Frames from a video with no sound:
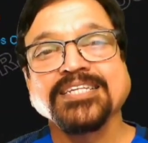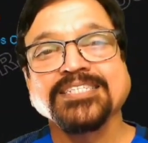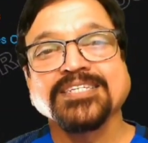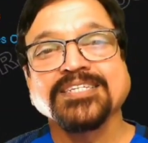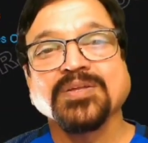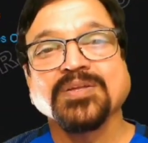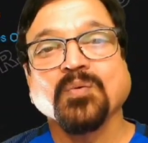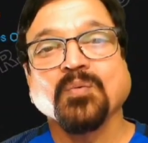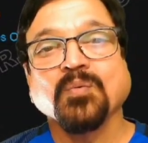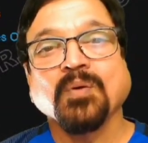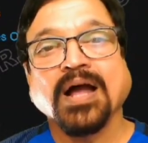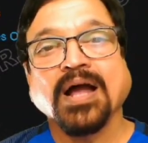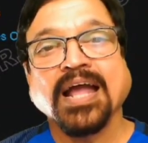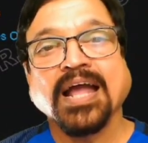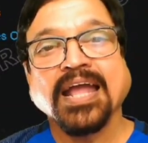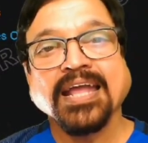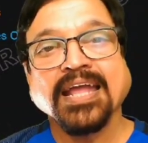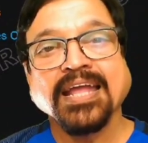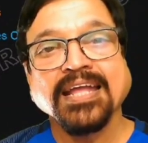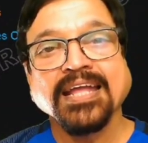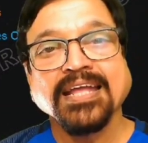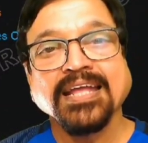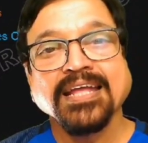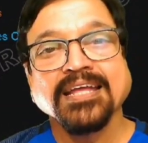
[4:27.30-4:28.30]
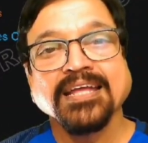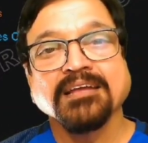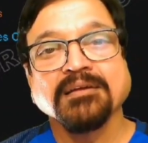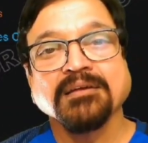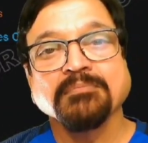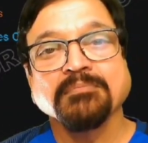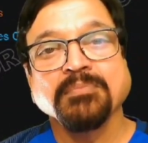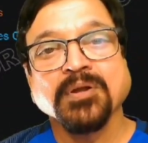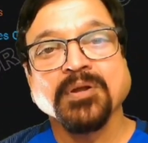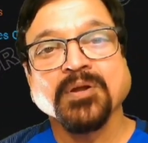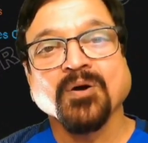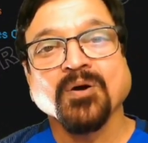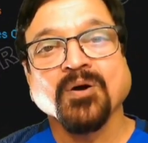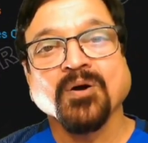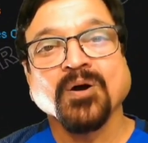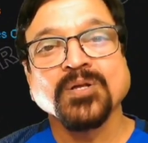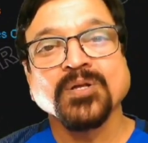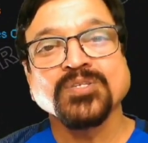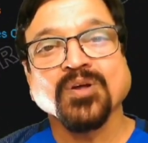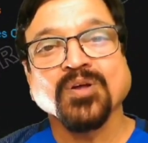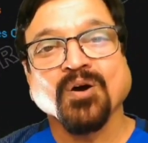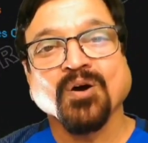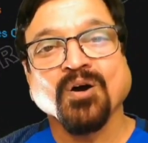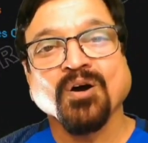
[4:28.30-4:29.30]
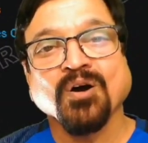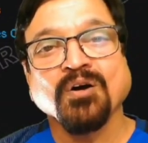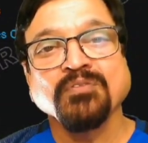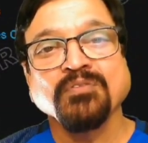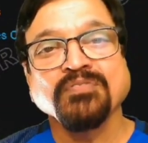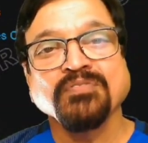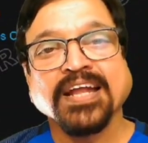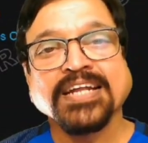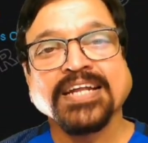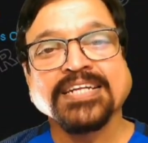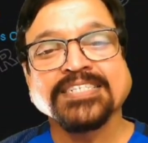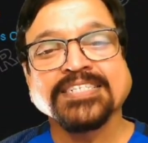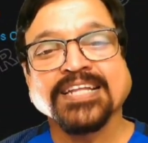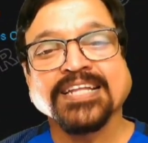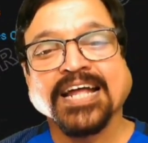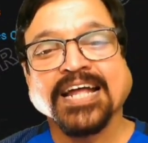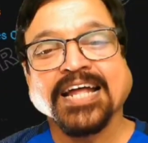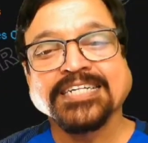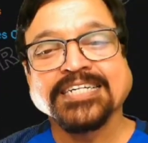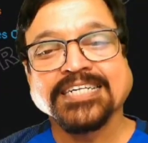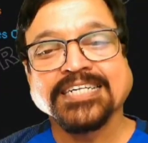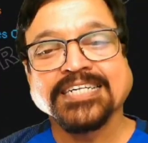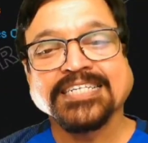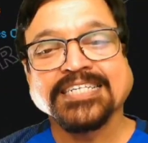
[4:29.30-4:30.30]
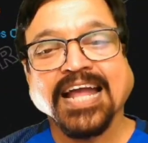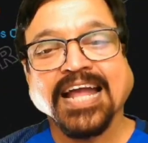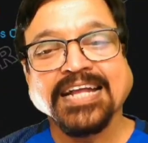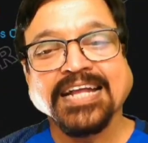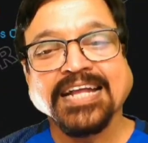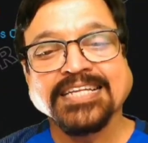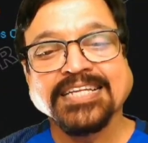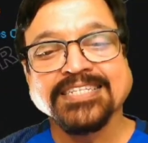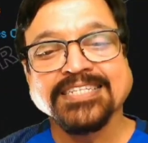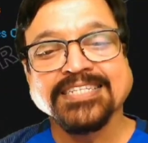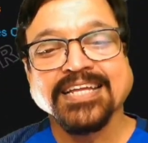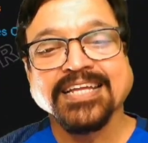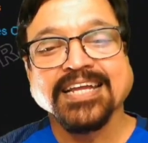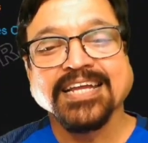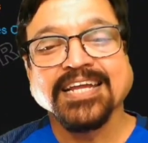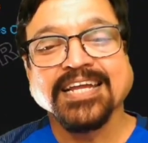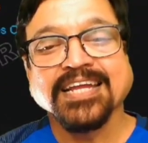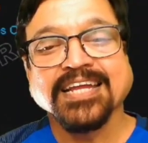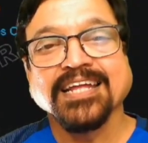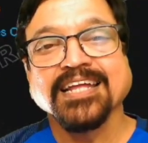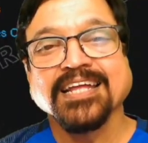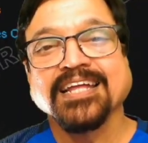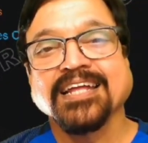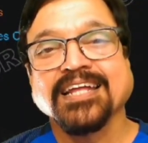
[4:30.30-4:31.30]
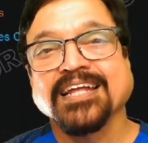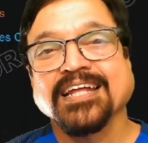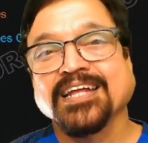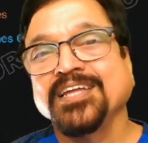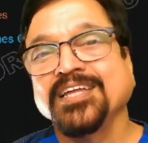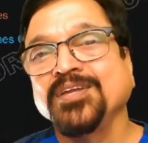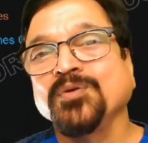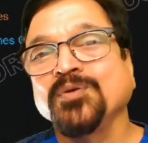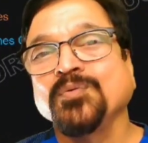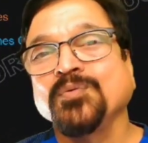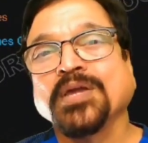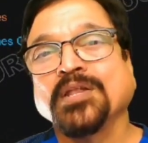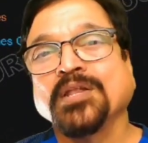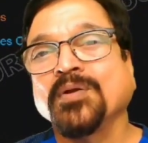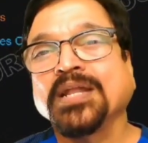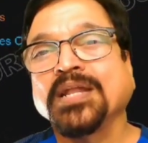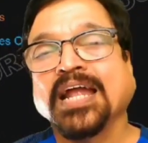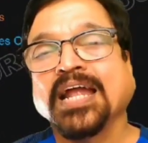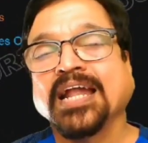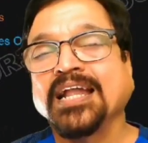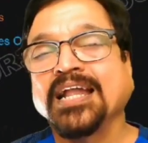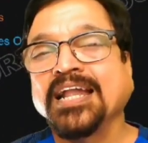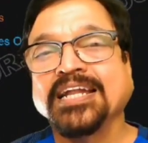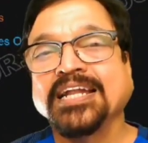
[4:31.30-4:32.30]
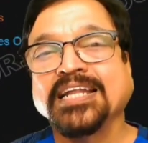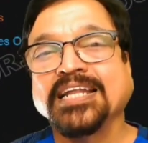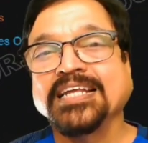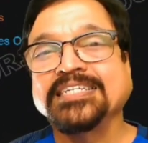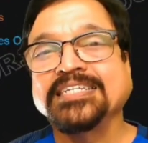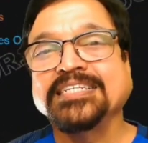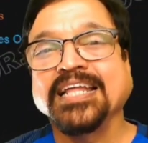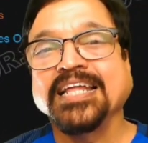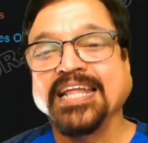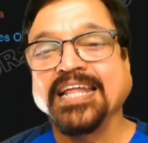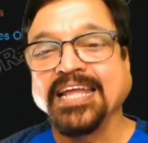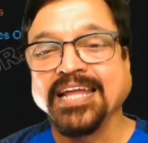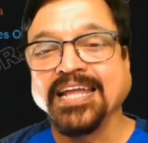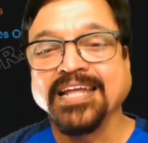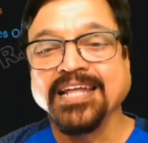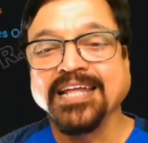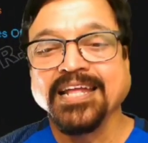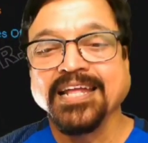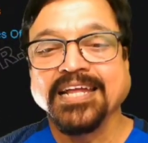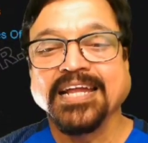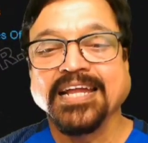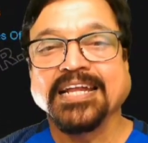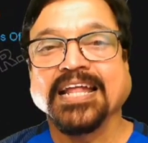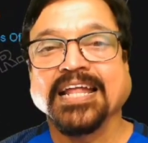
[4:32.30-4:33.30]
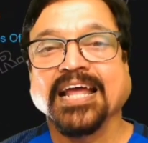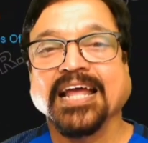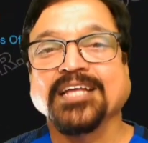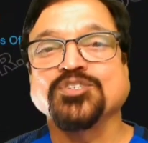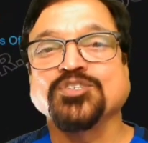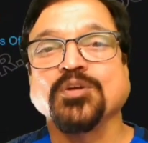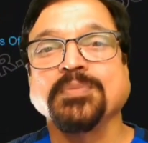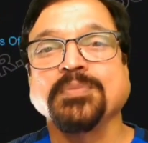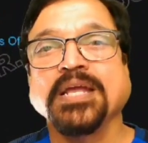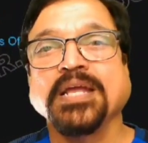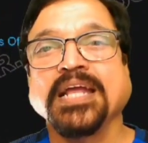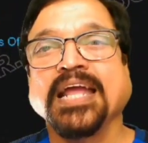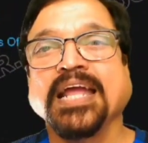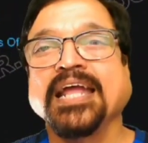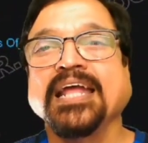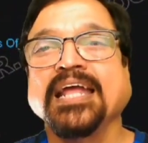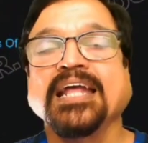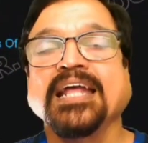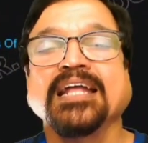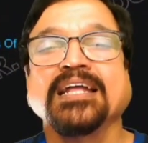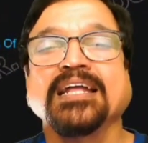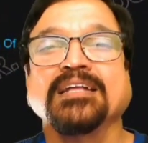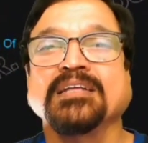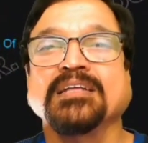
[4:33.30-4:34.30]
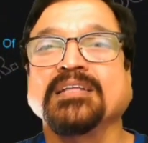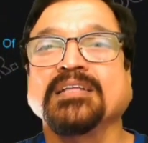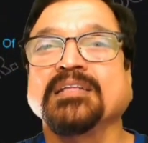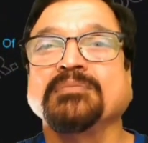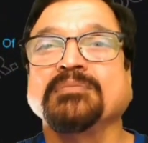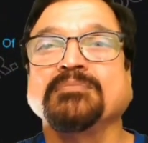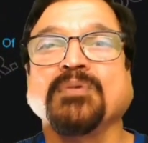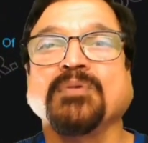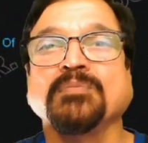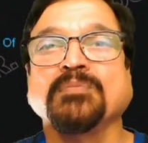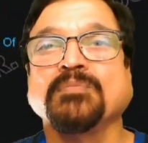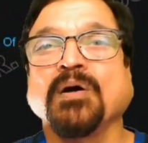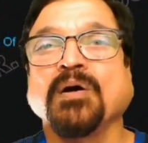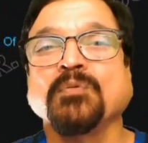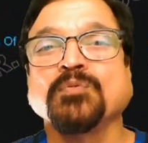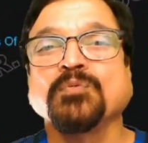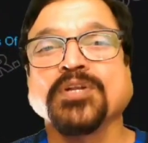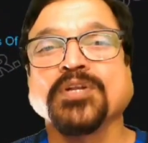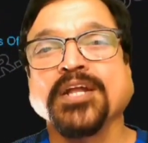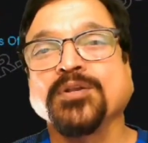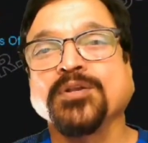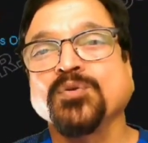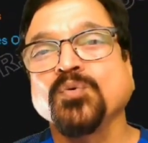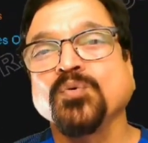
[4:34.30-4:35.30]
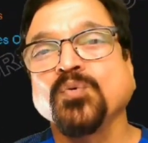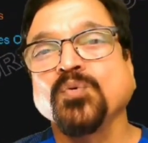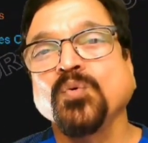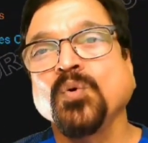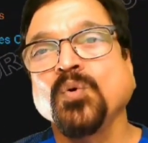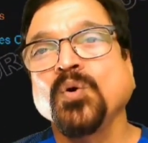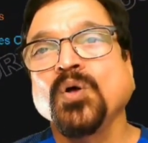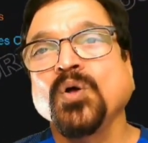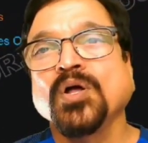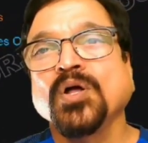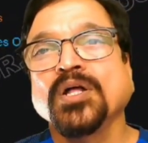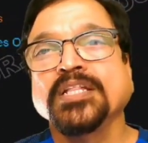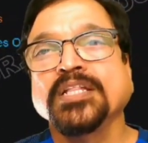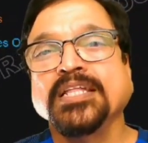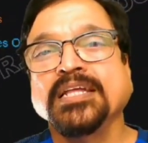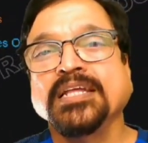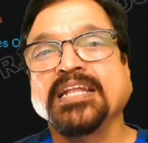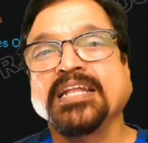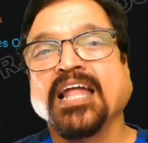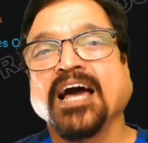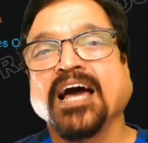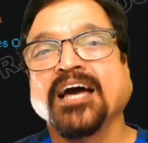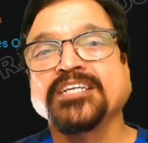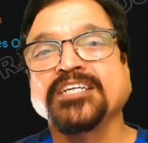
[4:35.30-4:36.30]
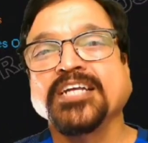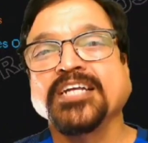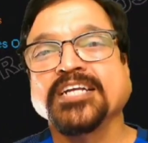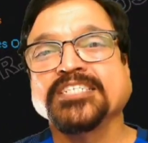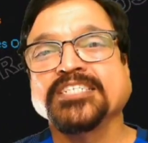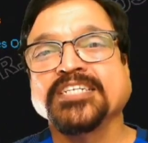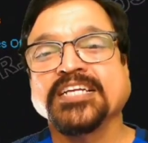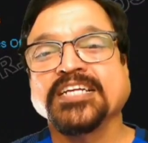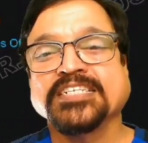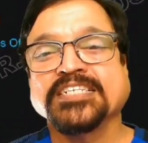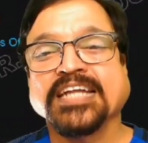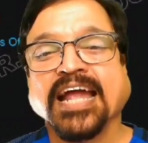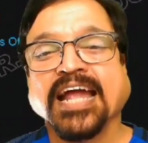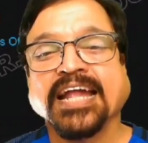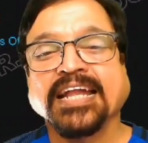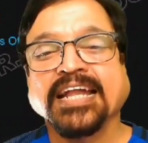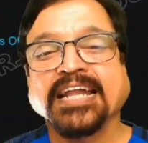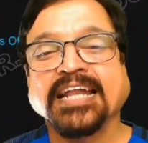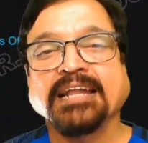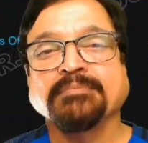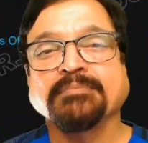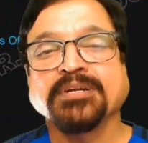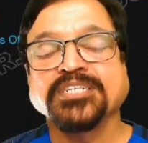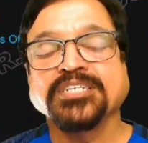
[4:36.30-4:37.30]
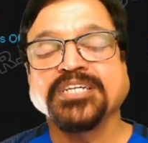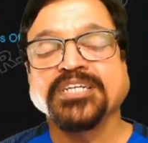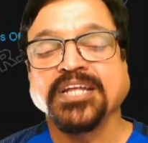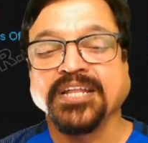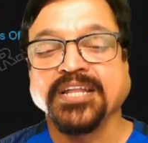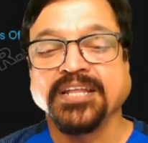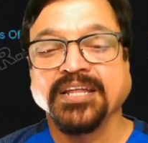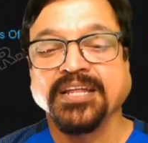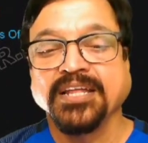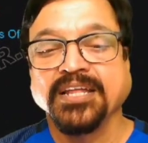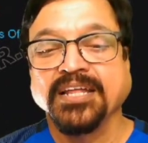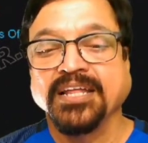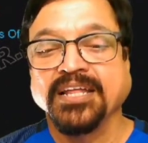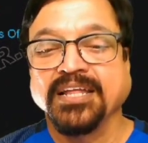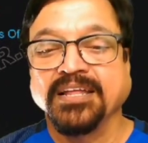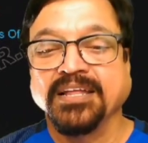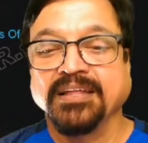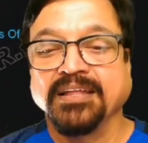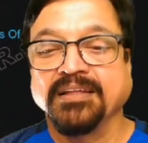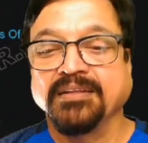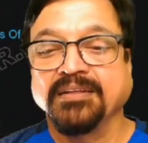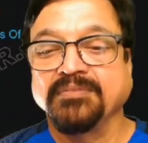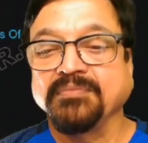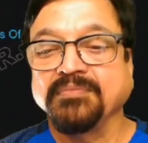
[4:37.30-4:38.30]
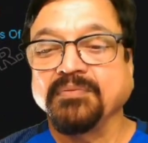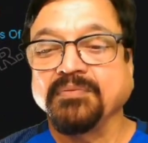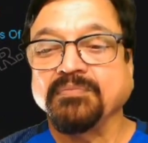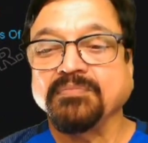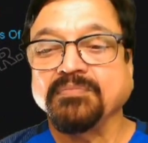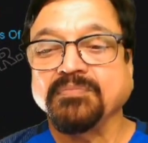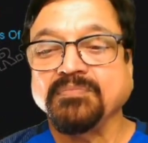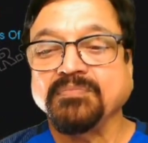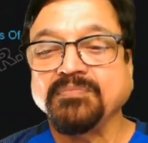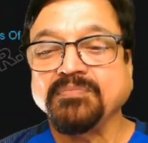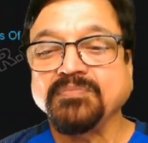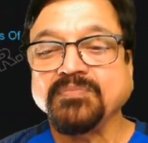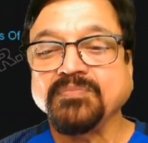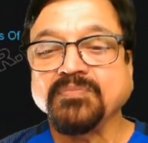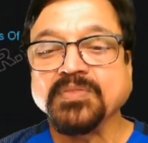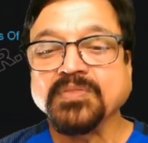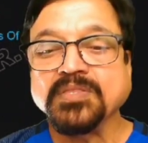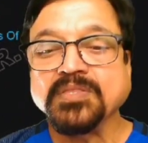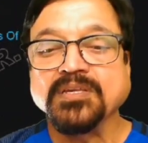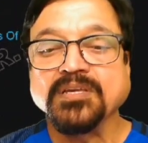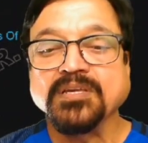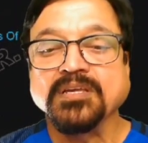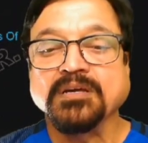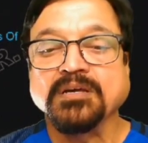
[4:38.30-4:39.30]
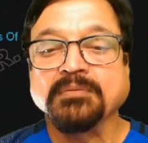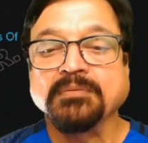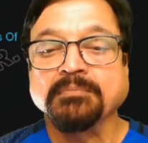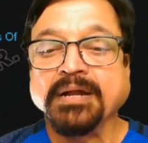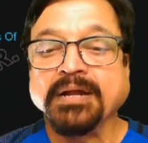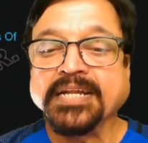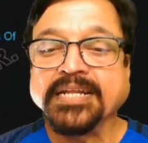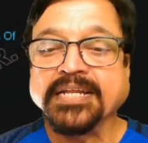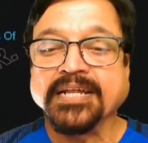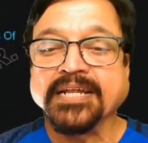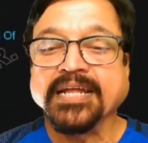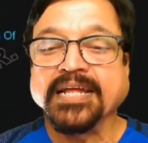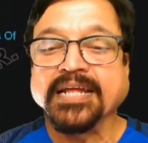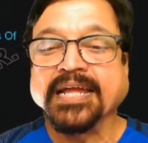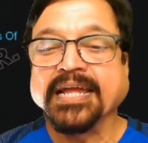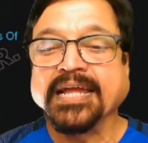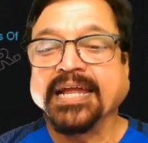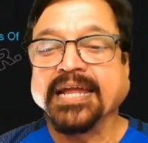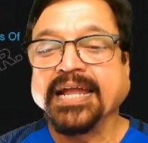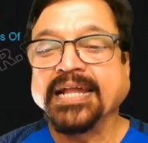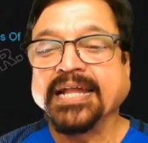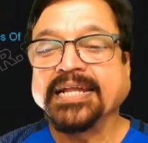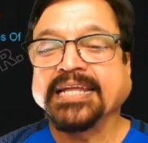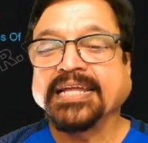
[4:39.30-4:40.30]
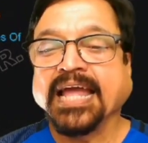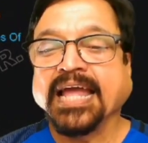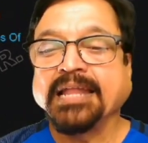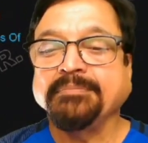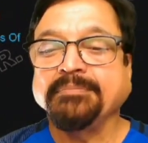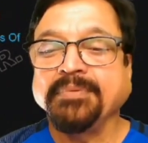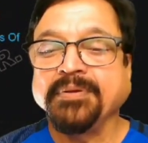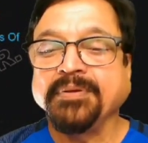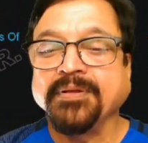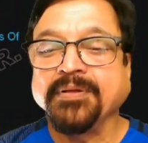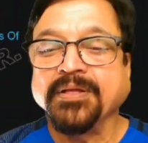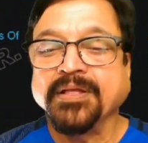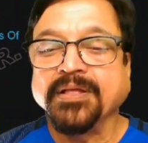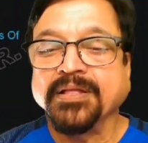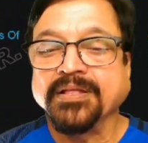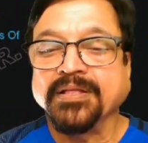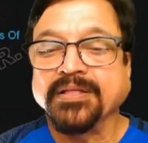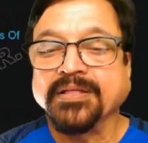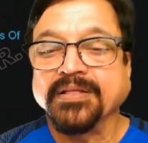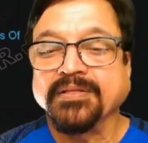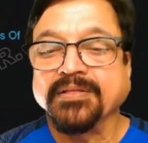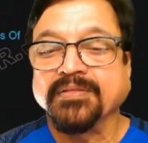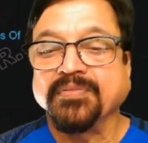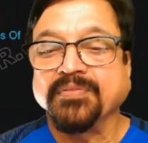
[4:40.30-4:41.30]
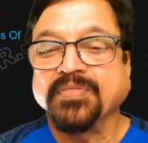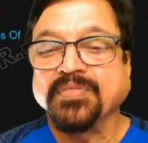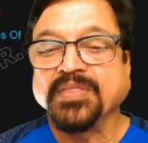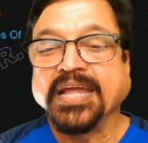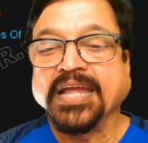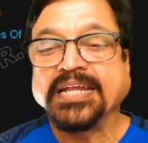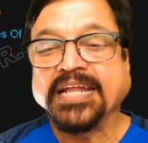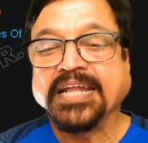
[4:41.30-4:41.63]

it cannot be used for intraoral dental X-ray machines. Why? Because of its larger size. You cannot handle it easily. It has to be mounted to the large X-ray stand and machine.